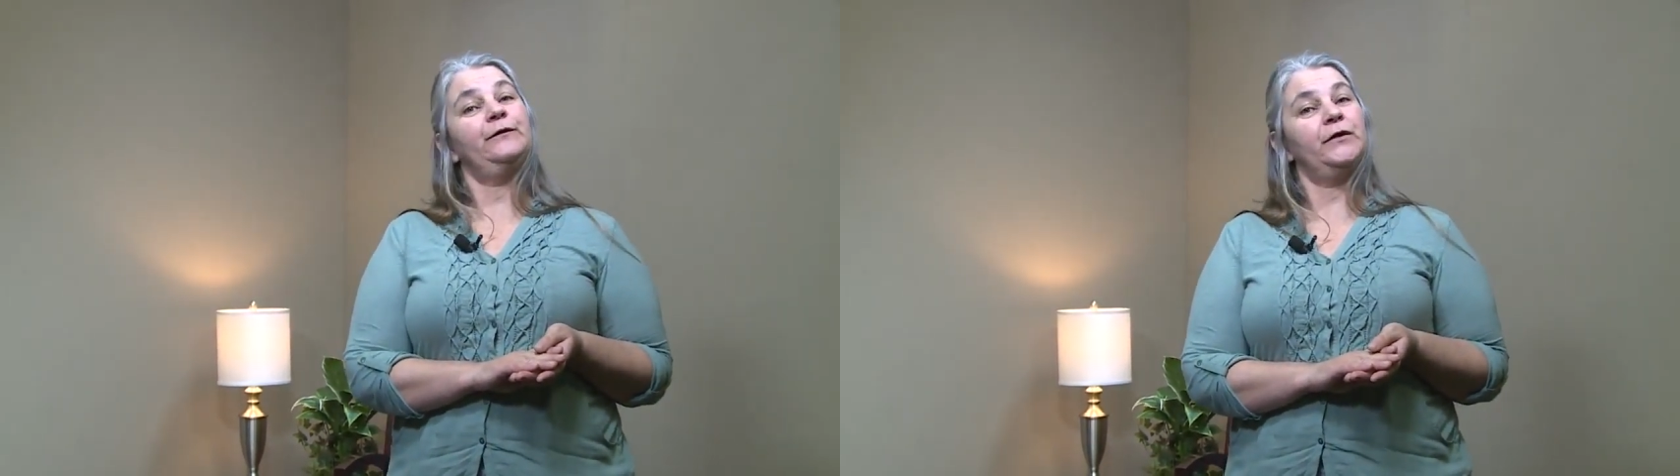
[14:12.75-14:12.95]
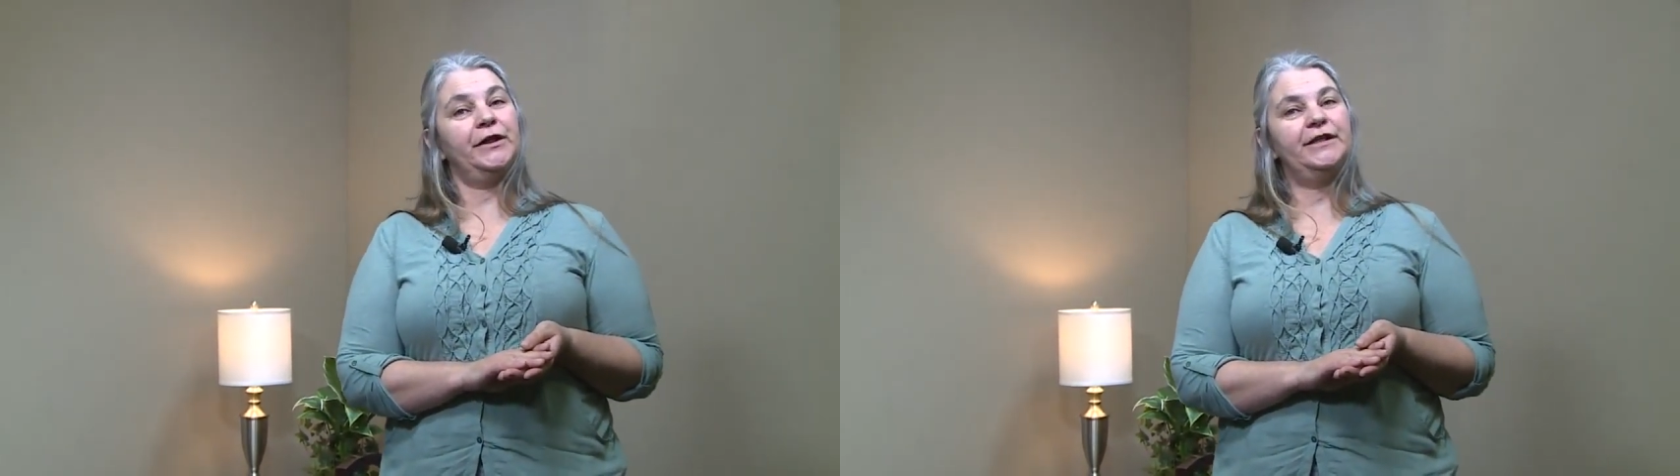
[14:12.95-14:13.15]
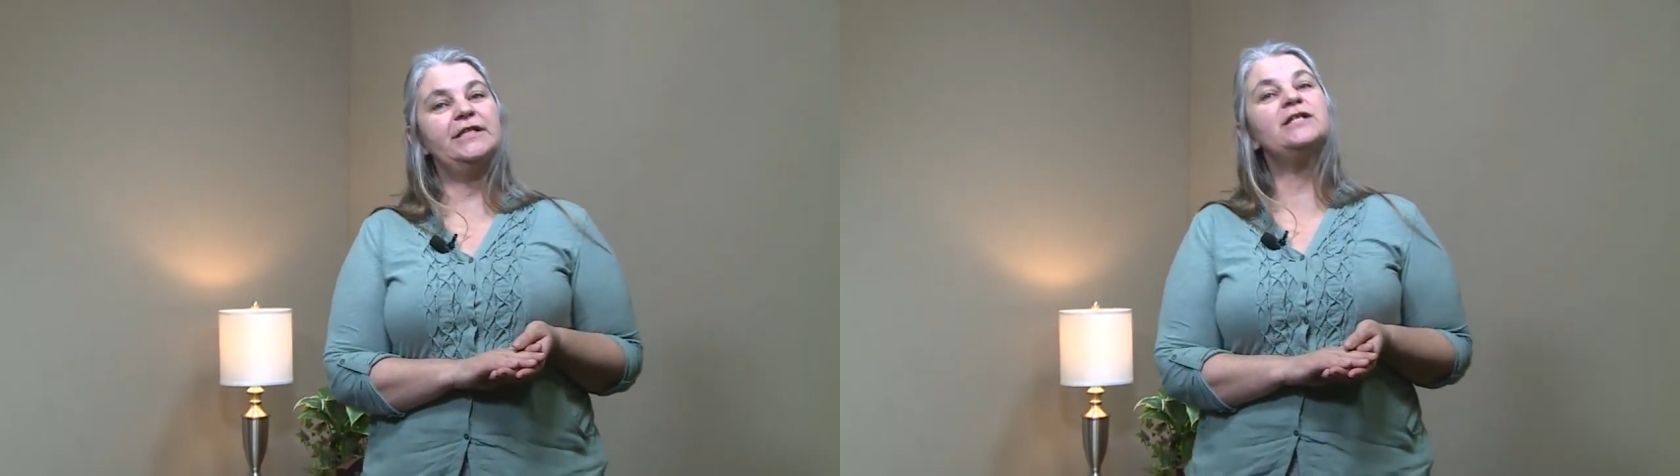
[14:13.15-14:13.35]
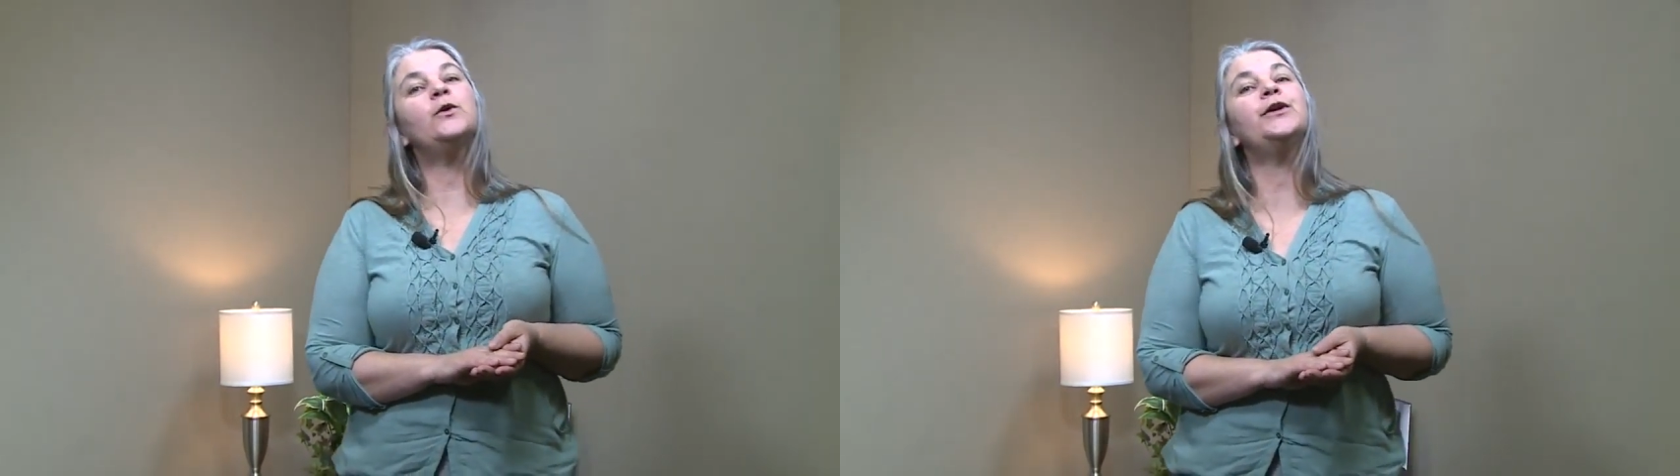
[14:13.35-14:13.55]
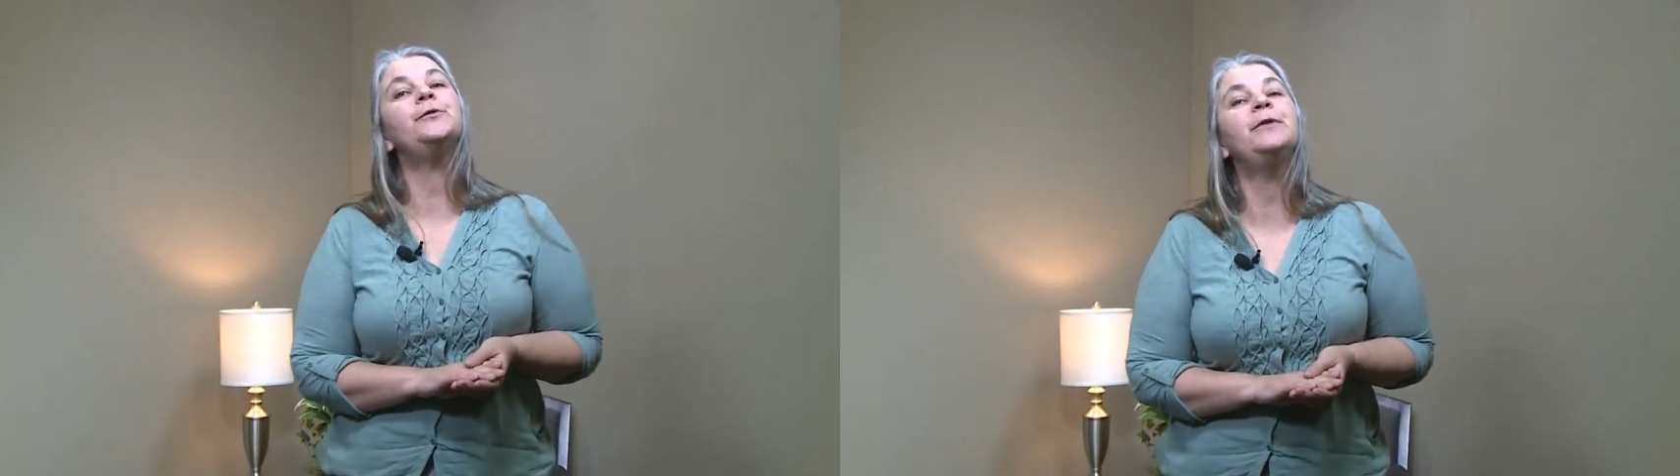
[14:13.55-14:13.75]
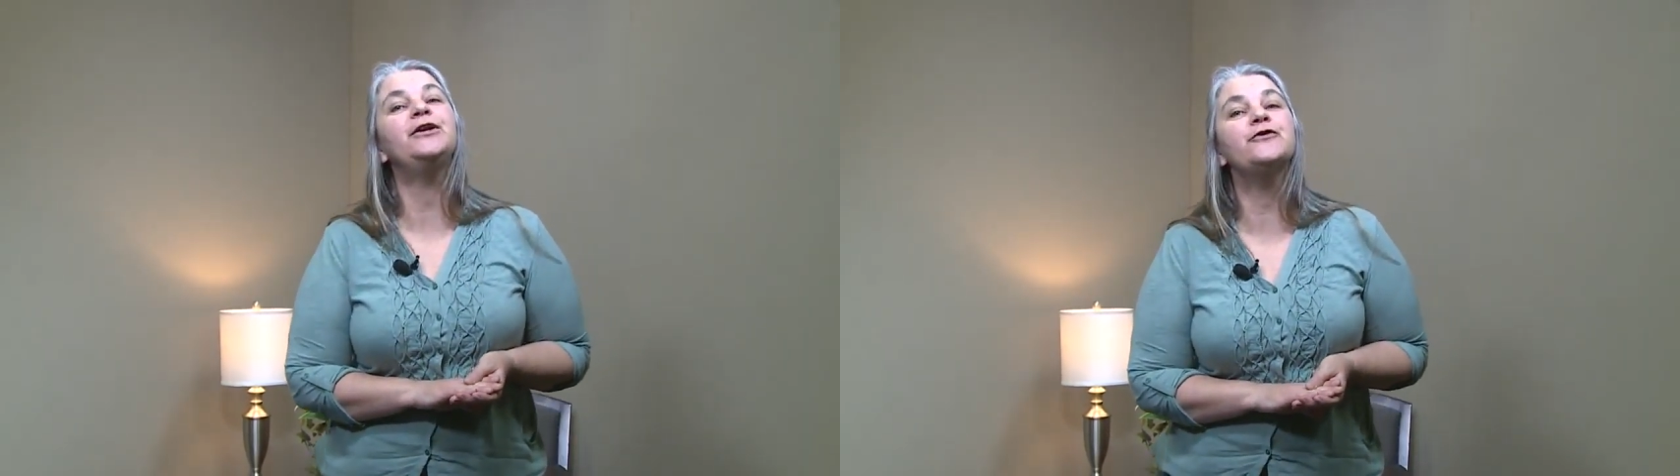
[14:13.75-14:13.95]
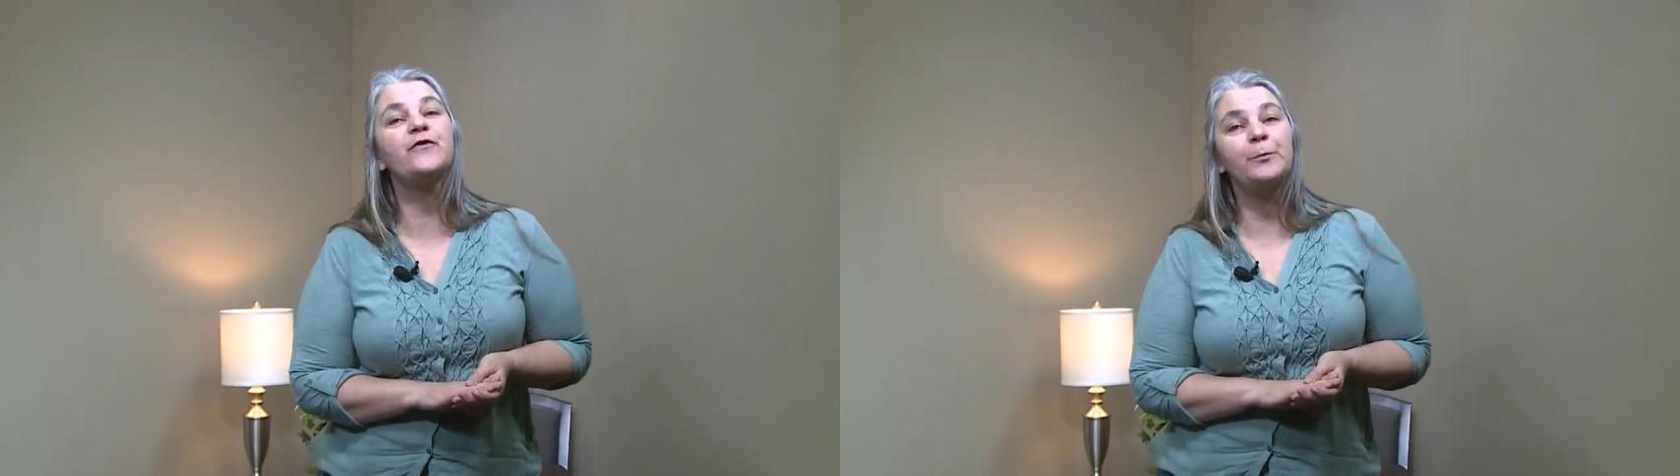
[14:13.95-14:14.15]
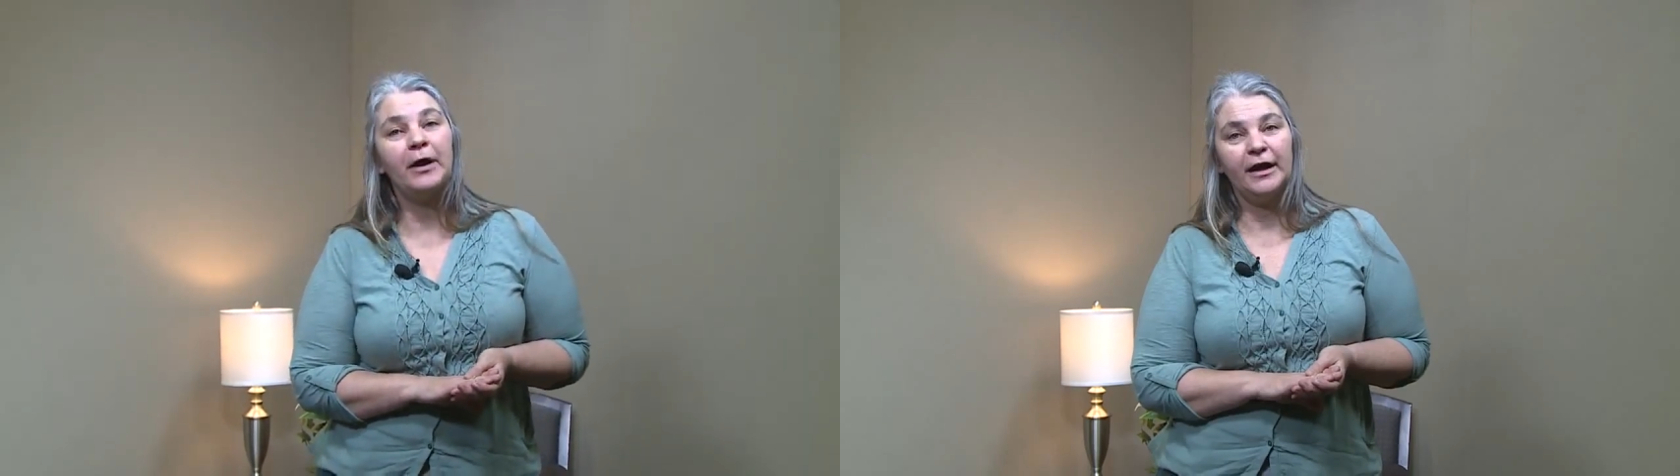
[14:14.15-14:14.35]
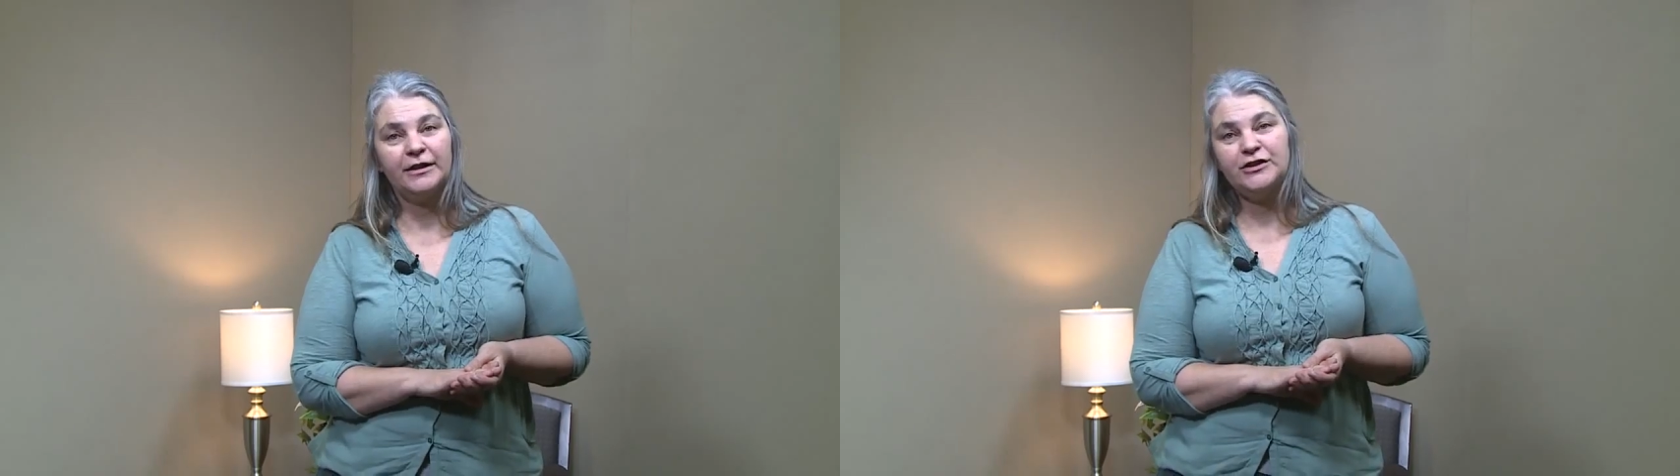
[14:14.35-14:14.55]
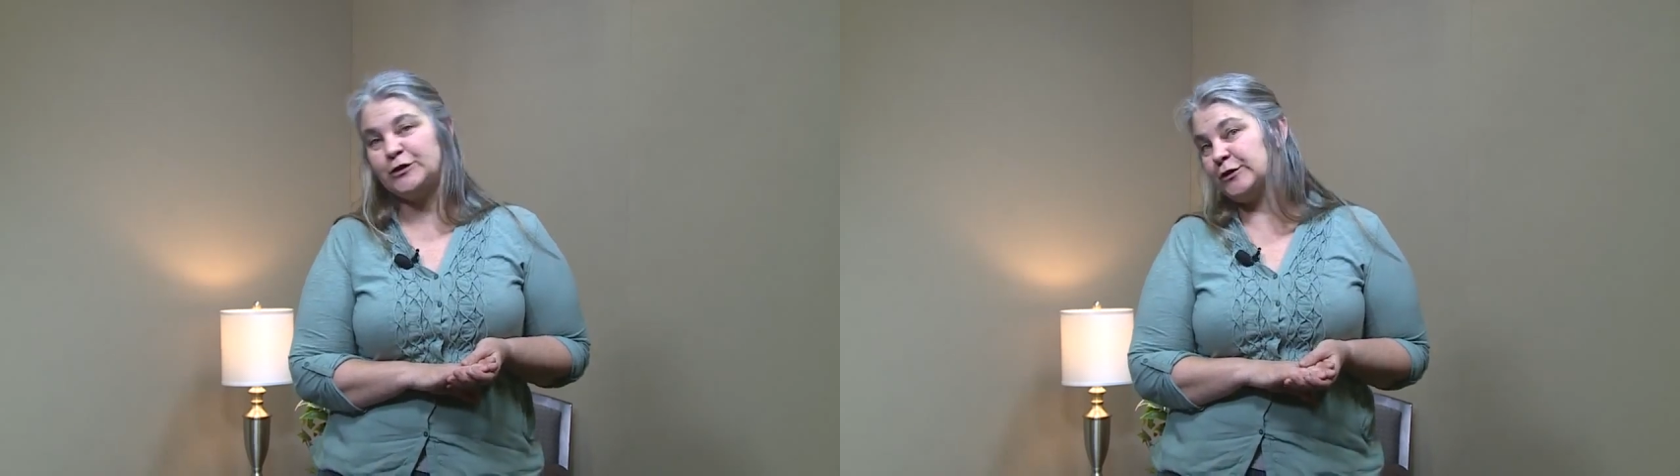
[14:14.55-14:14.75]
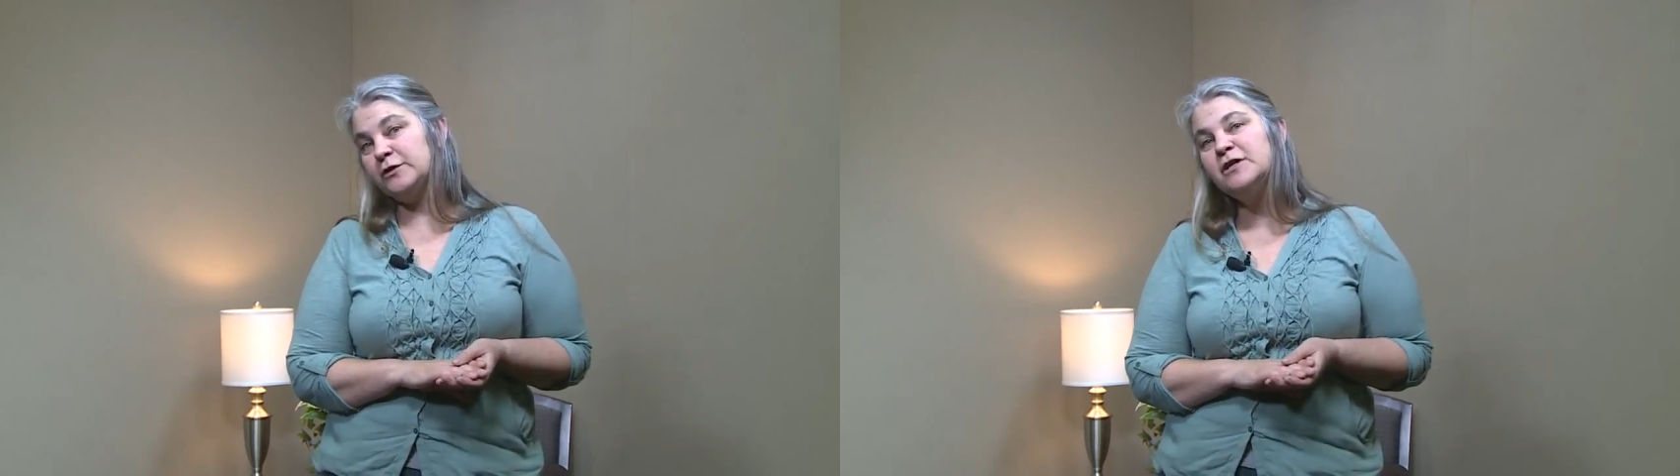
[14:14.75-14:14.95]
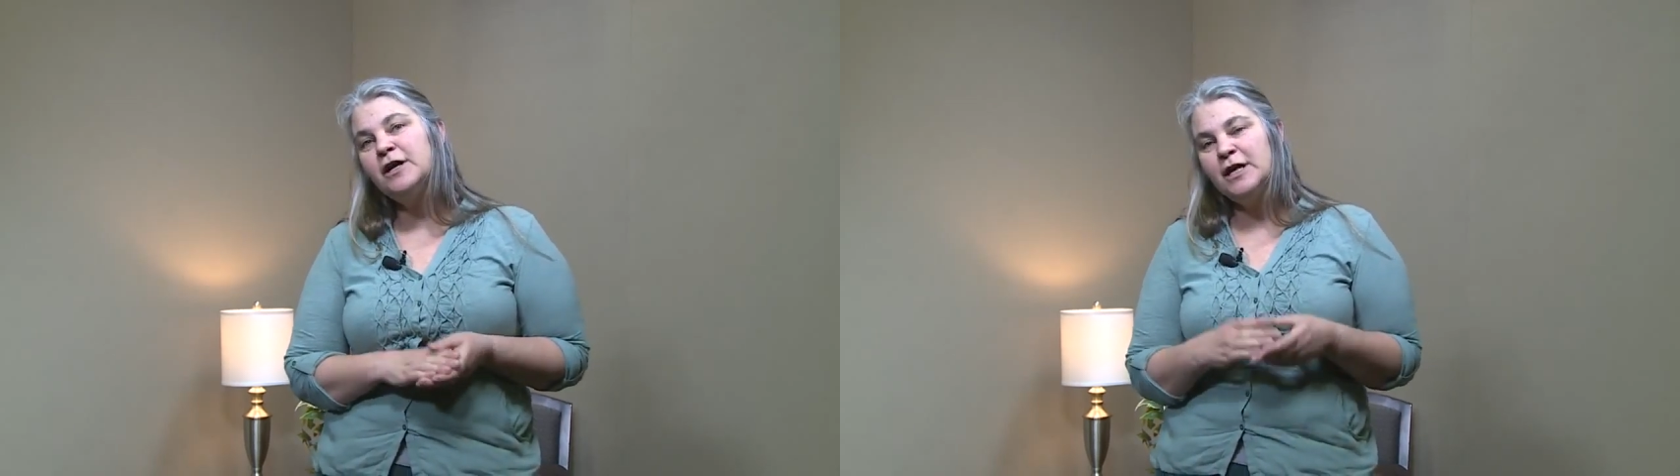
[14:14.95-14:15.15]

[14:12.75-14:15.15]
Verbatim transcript: find is going to be your spotted turtle.